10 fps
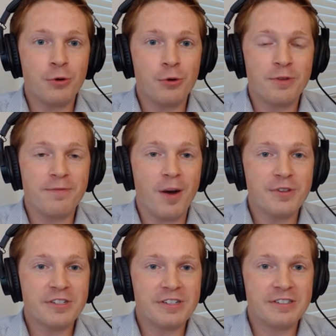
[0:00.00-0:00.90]
So the
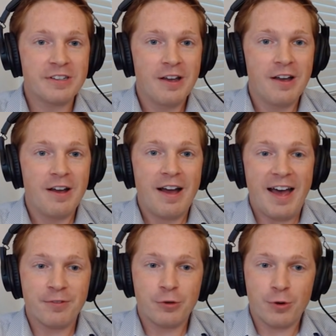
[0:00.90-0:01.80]
pharmacies
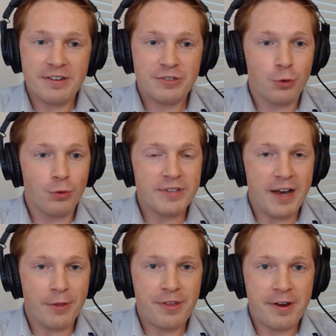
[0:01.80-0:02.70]
have great tools
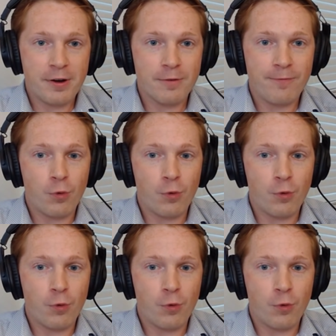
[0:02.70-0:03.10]
out there